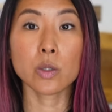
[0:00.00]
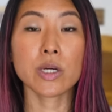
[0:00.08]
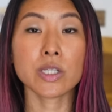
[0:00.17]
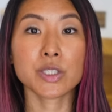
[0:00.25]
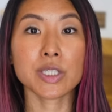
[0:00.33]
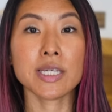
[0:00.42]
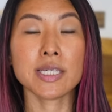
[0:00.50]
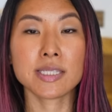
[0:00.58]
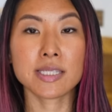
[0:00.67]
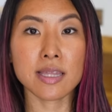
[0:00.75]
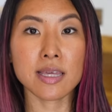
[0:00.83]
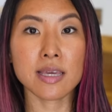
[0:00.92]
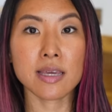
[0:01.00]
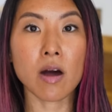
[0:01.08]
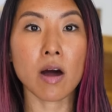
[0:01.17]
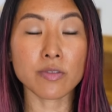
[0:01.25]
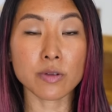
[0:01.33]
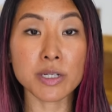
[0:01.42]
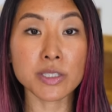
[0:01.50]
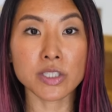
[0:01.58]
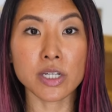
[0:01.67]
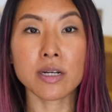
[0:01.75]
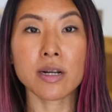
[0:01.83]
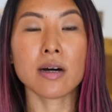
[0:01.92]
which is the
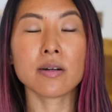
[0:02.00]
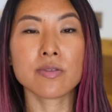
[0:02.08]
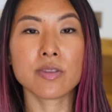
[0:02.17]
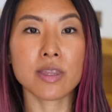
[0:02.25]
confirmation of